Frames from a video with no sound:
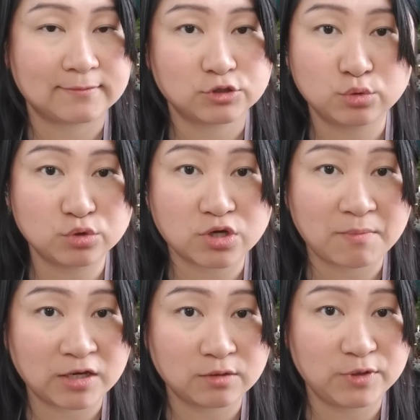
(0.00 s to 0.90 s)
Tools are
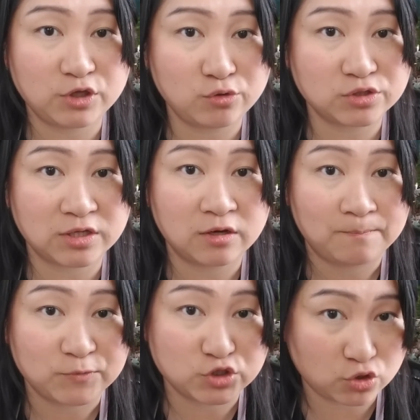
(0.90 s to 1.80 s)
meant to be used in
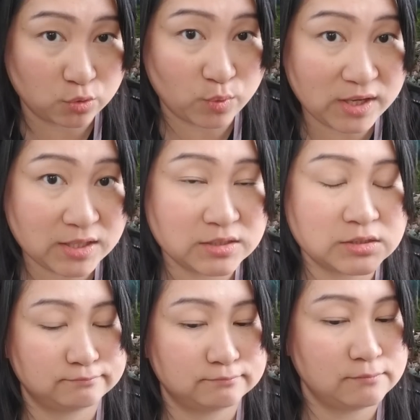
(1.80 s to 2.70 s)
certain
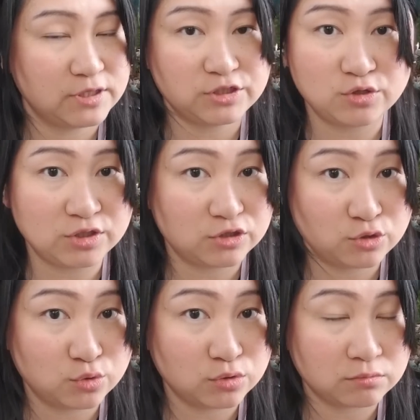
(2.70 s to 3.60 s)
ways. Misusing a
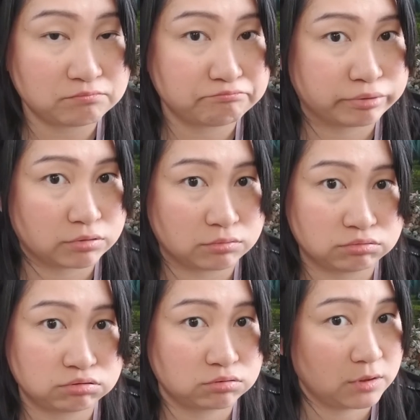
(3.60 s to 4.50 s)
tool
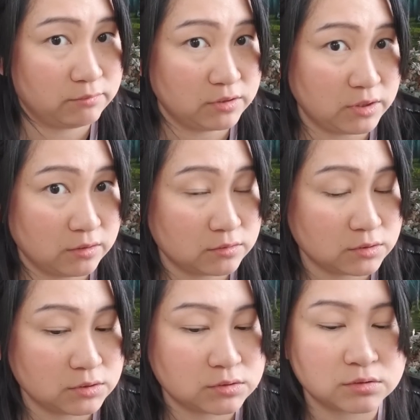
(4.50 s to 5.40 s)
can be
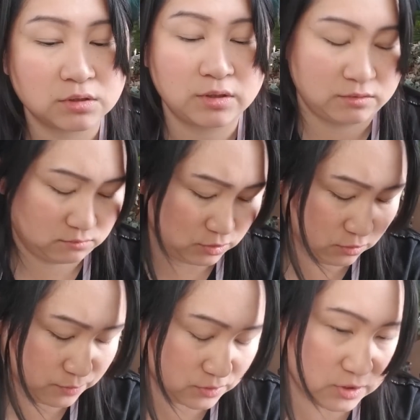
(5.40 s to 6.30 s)
dangerous.
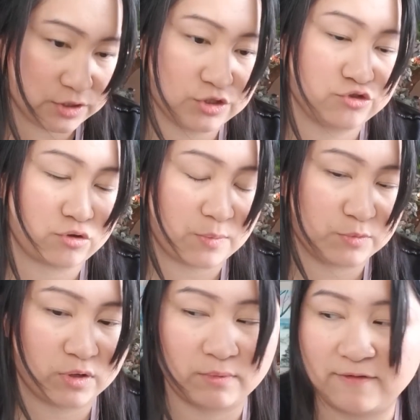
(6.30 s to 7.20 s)
Oops, I just dropped
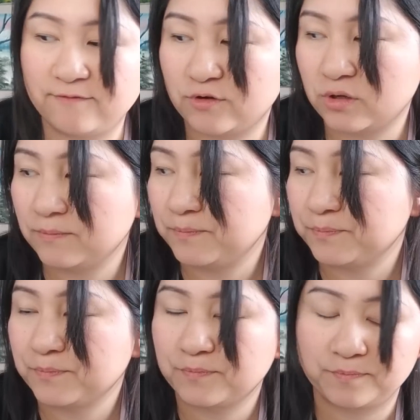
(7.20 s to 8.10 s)
one on my foot
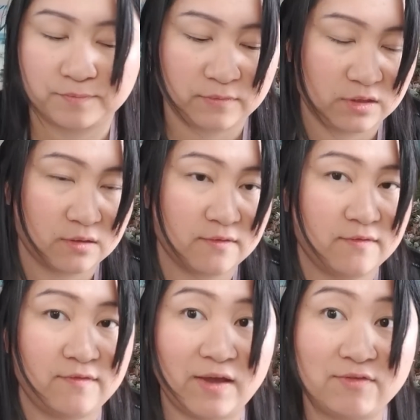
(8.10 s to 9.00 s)

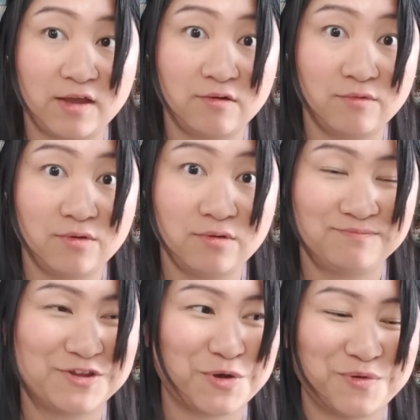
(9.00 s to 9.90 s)
five second rule?
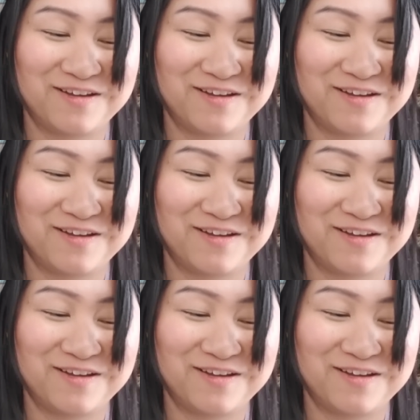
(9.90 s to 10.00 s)
No.